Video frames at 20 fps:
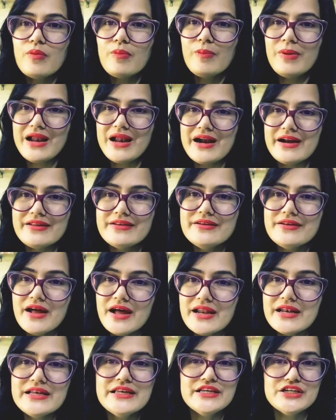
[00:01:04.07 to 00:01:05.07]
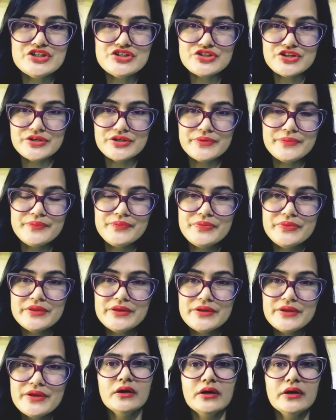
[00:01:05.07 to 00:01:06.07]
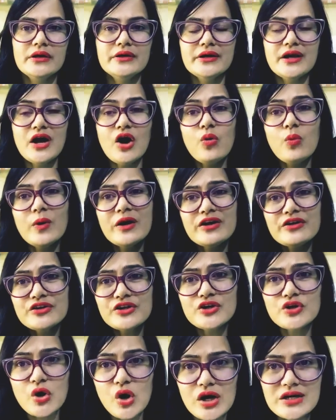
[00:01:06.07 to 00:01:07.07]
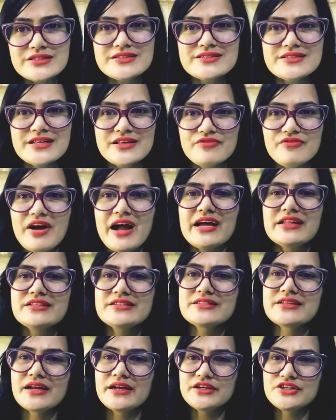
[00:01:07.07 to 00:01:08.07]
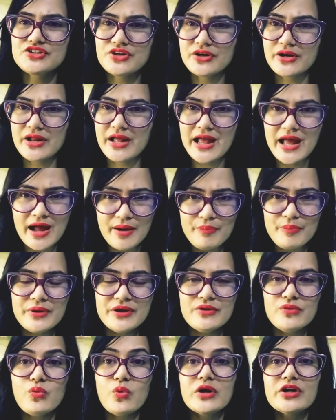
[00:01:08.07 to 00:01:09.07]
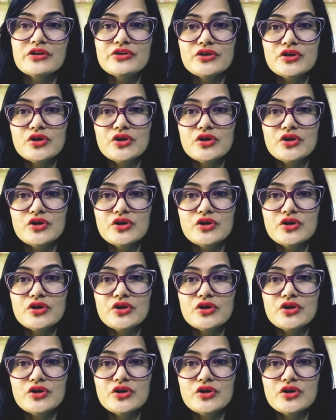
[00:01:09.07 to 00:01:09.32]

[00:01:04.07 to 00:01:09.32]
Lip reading: bladder herniation. Now, what are the causes and why this condition happened? What are the